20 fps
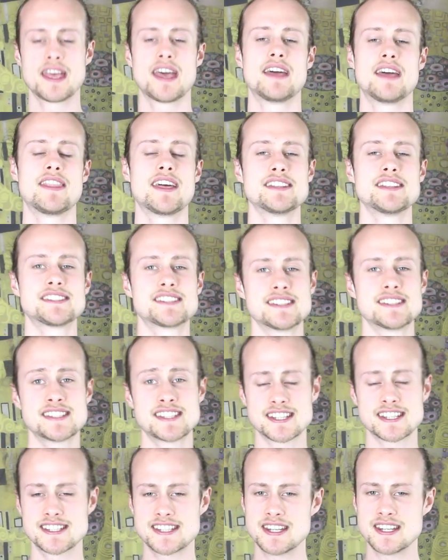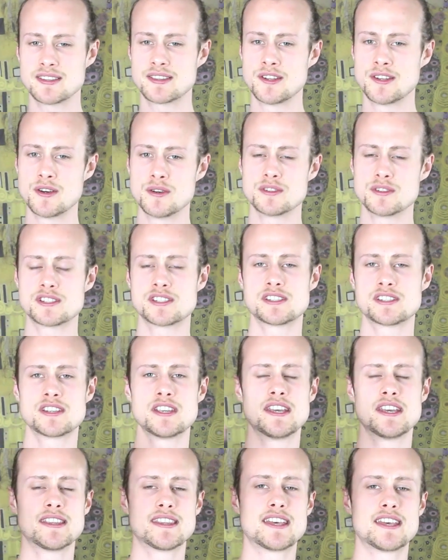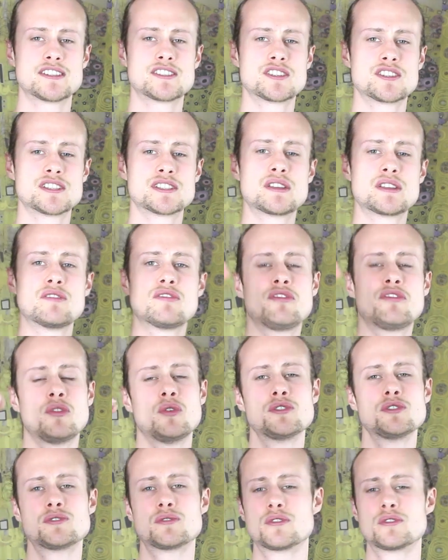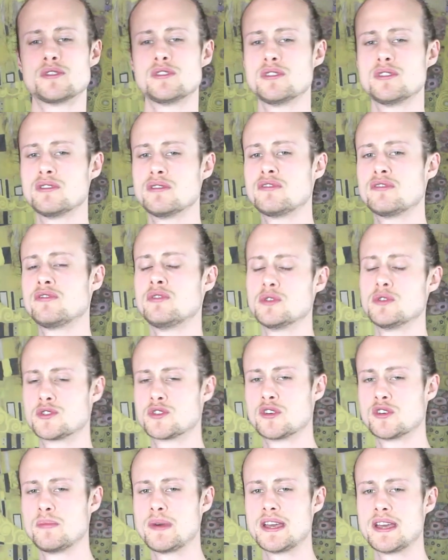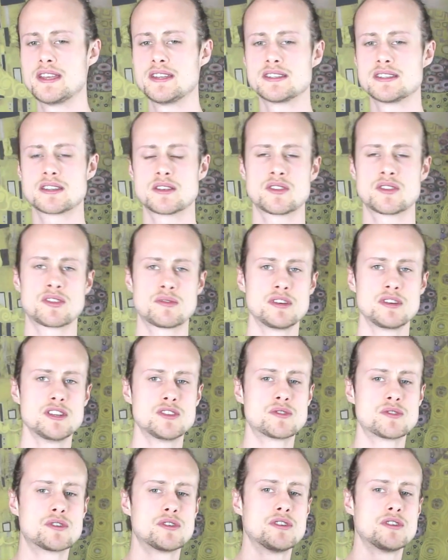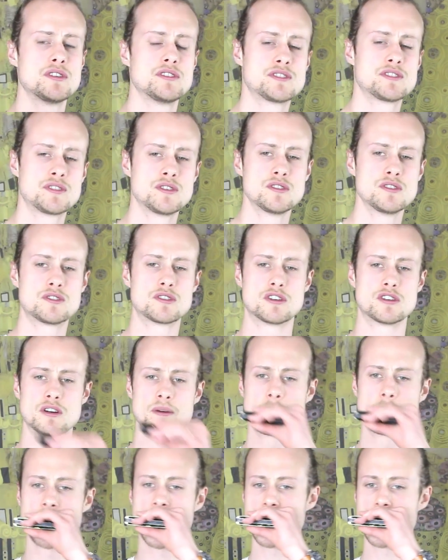And that's 16th notes. That's just four draw bend, three draw, two draw.